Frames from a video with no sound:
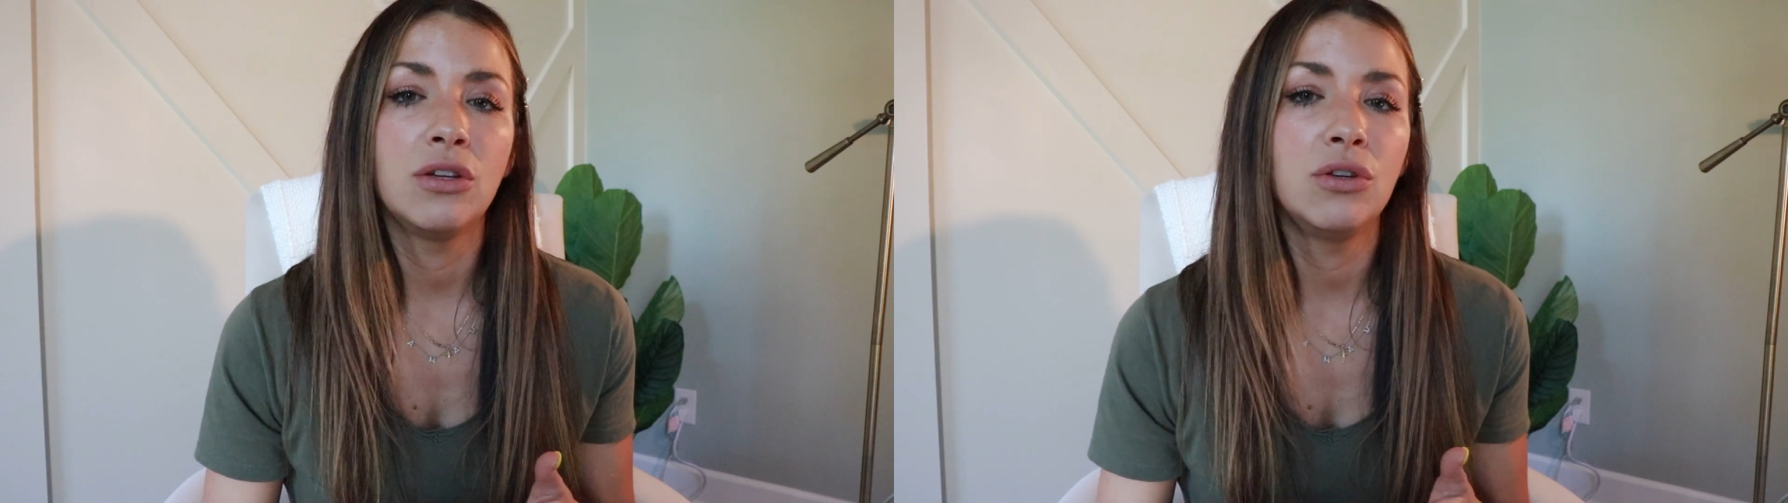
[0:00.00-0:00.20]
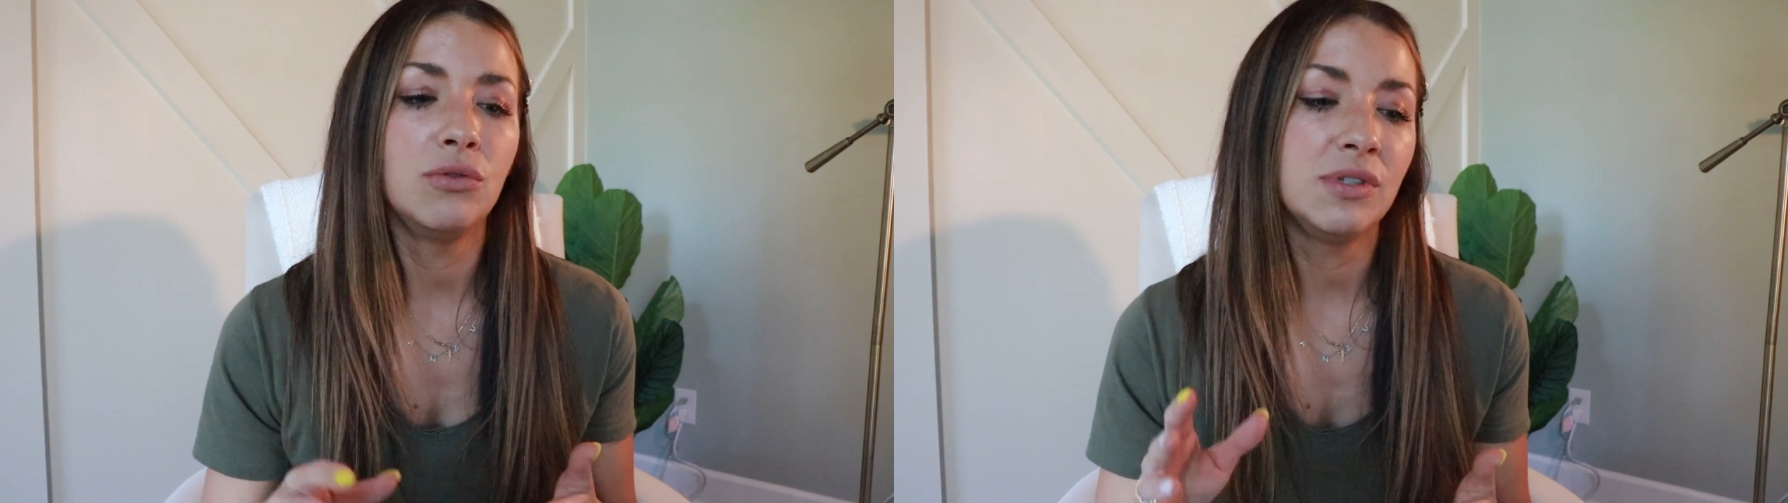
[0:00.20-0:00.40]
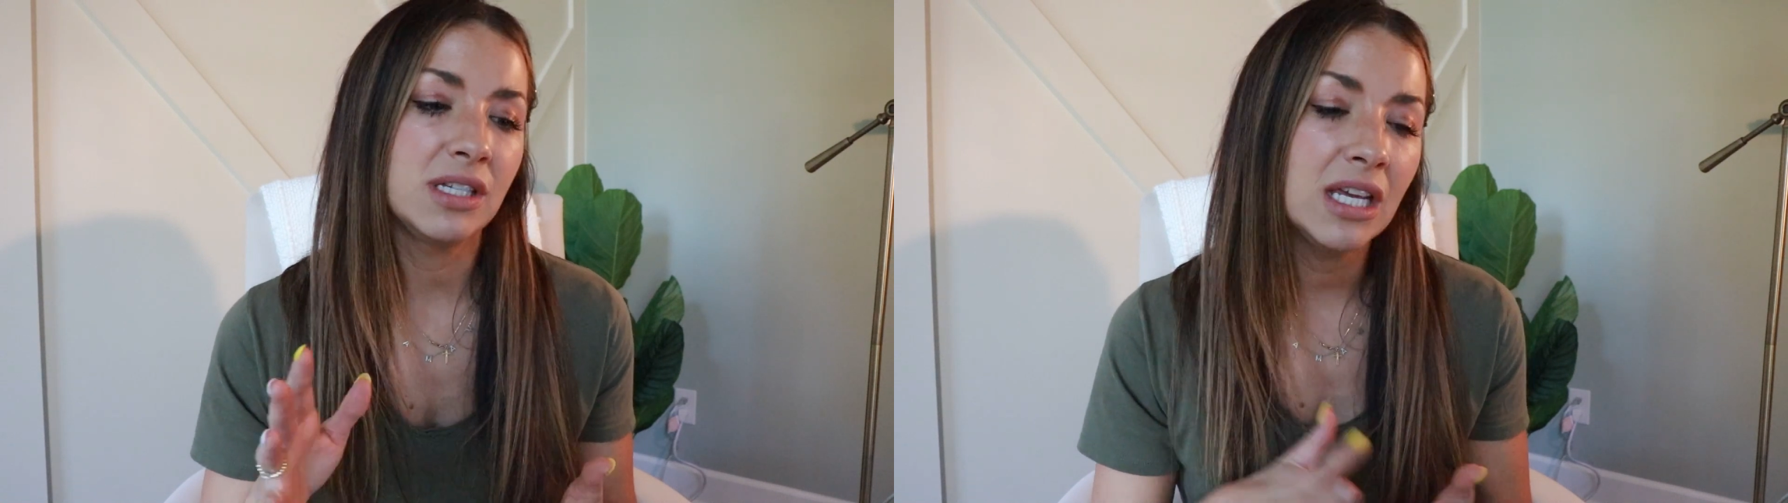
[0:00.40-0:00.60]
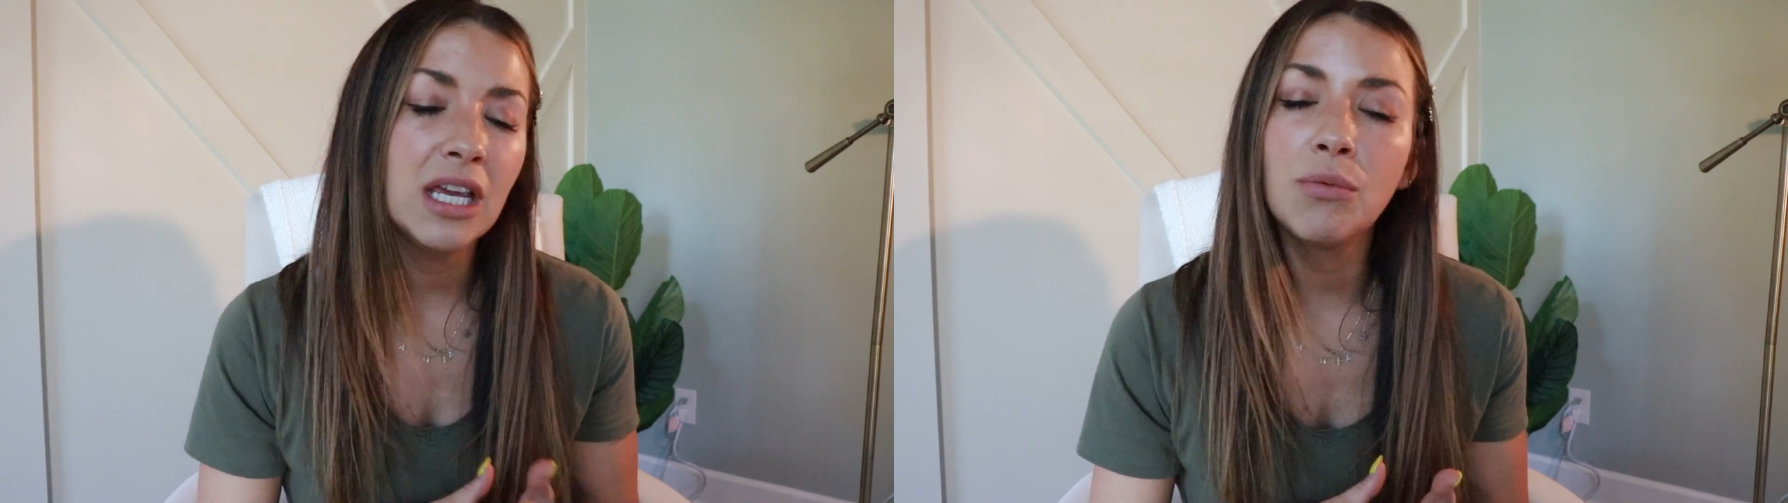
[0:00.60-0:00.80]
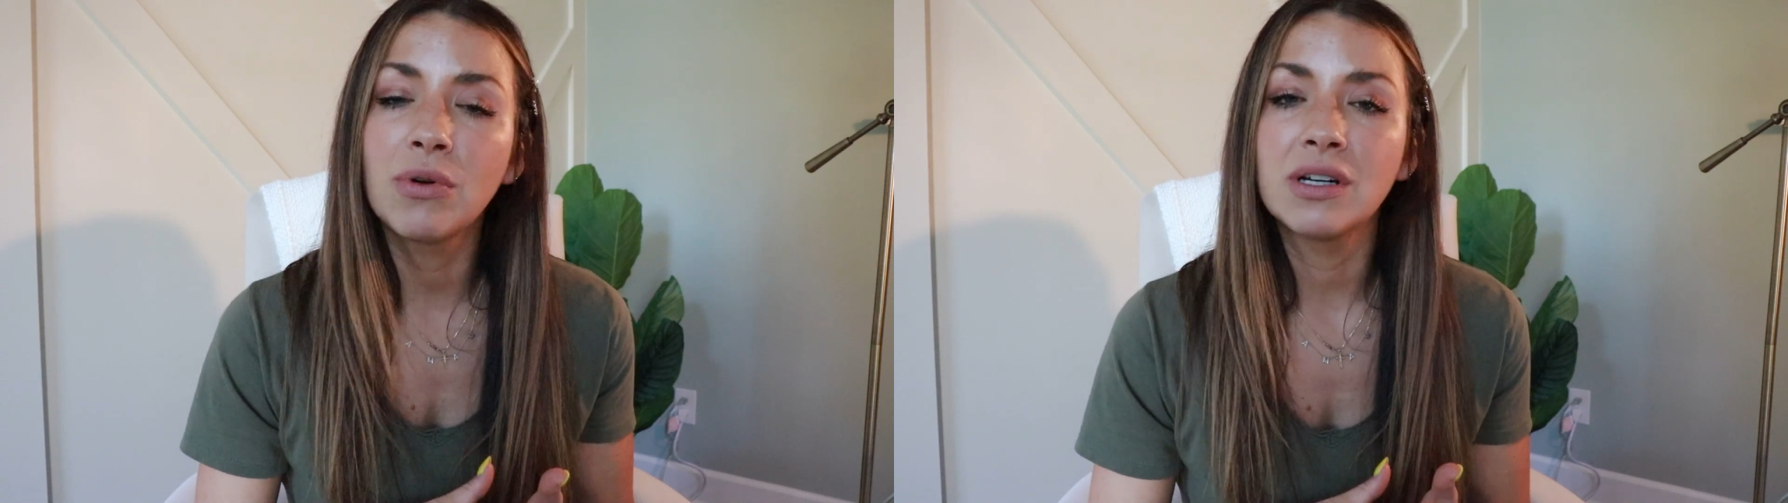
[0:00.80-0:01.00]
use
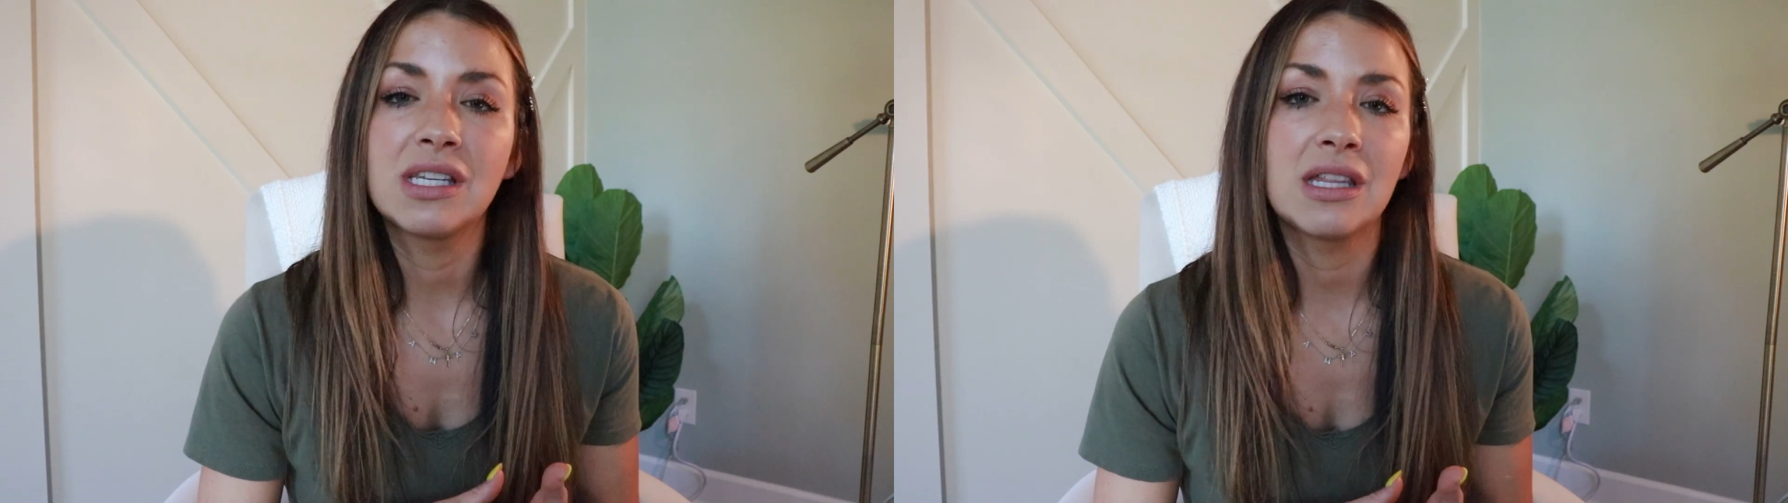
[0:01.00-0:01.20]
keywords